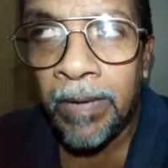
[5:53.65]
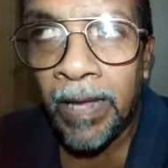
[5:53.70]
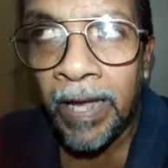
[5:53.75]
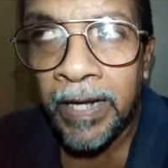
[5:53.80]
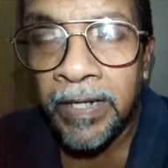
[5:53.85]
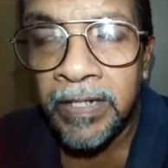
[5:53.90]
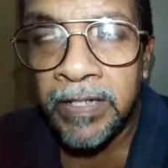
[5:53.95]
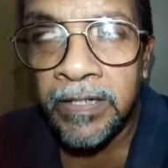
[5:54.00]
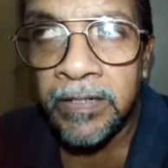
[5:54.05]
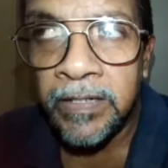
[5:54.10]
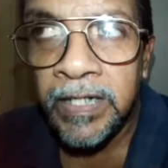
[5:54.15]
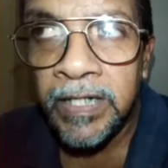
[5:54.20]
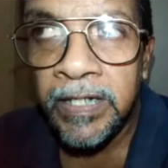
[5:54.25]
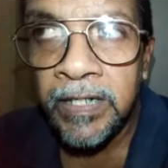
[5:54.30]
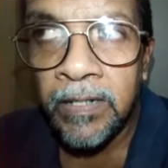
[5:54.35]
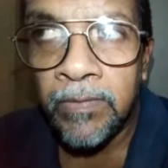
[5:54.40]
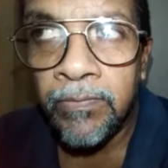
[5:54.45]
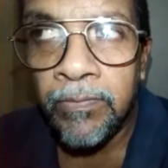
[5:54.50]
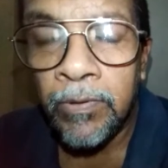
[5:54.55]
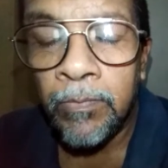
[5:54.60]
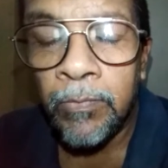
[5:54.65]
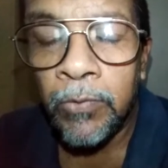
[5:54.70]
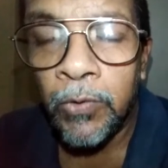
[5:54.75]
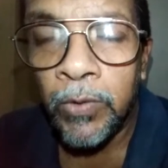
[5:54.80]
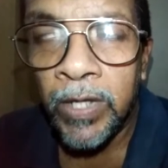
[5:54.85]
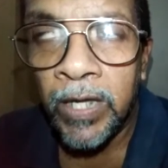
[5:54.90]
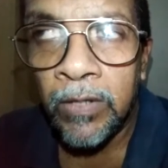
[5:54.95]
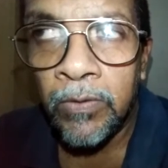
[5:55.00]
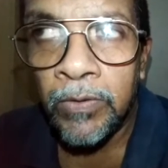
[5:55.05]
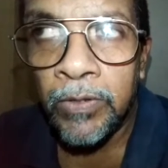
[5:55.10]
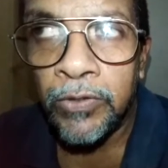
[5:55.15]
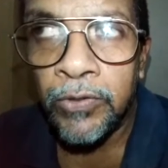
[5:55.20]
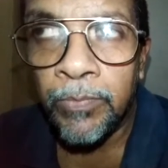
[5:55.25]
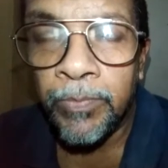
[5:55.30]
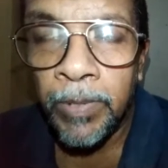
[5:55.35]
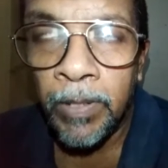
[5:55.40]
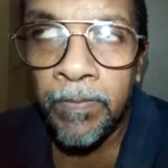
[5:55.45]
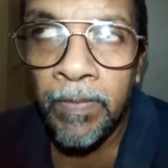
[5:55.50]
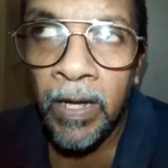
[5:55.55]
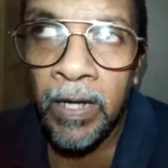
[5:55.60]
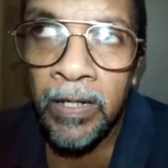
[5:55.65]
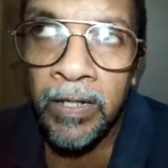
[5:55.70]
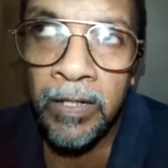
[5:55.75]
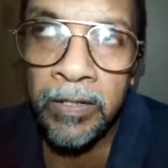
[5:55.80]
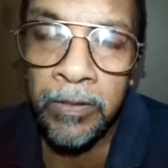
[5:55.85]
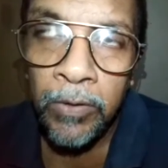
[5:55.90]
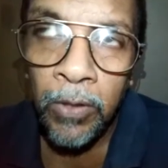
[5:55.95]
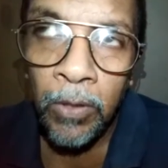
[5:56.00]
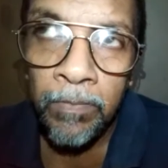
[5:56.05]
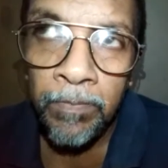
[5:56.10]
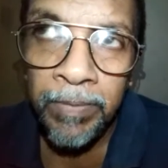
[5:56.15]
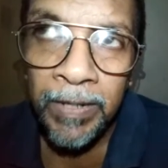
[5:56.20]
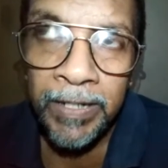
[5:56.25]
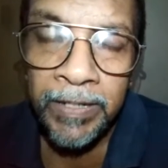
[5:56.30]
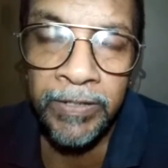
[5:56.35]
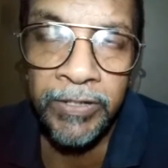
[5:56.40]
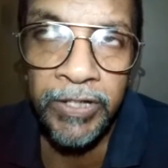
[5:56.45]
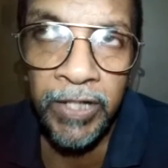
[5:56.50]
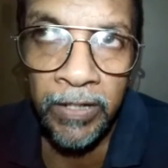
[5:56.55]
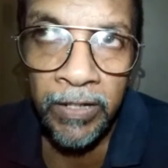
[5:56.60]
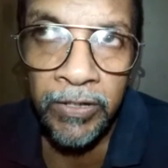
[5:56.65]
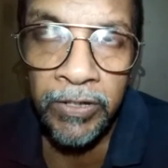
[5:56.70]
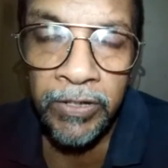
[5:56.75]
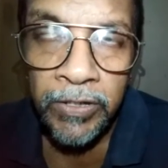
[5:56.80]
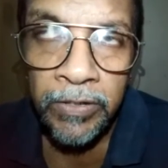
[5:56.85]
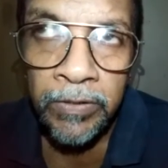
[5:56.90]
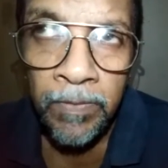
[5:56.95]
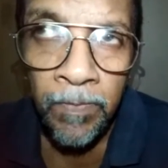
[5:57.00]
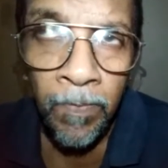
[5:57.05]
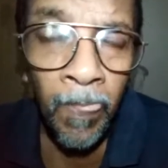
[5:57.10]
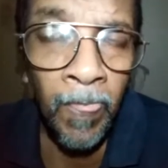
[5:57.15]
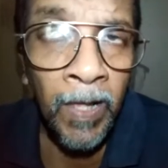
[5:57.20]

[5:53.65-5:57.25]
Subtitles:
plan is needed from Nugegoda Supermarket Complex Junction